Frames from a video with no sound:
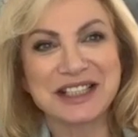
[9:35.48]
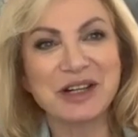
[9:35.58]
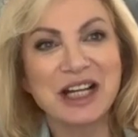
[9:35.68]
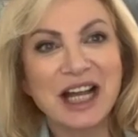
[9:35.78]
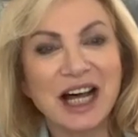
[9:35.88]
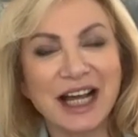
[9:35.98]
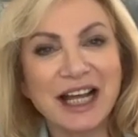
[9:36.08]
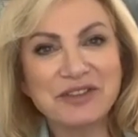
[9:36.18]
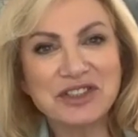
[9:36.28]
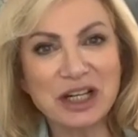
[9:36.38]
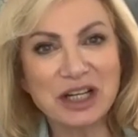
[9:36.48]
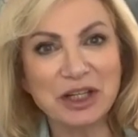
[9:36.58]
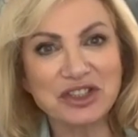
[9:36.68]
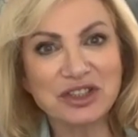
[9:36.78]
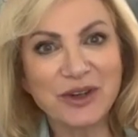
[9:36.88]
so I have so
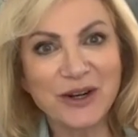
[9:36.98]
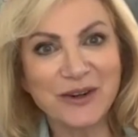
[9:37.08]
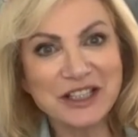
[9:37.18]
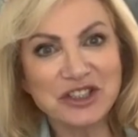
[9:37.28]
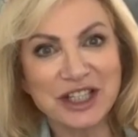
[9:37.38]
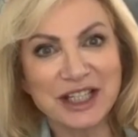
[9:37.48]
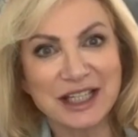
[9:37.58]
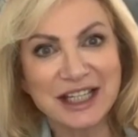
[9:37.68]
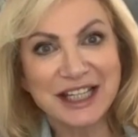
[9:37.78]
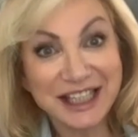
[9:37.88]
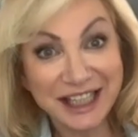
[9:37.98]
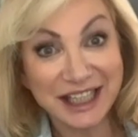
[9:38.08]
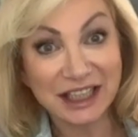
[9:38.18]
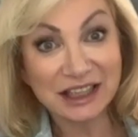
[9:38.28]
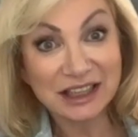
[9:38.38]
much of her energy
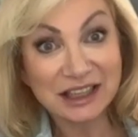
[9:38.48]
here,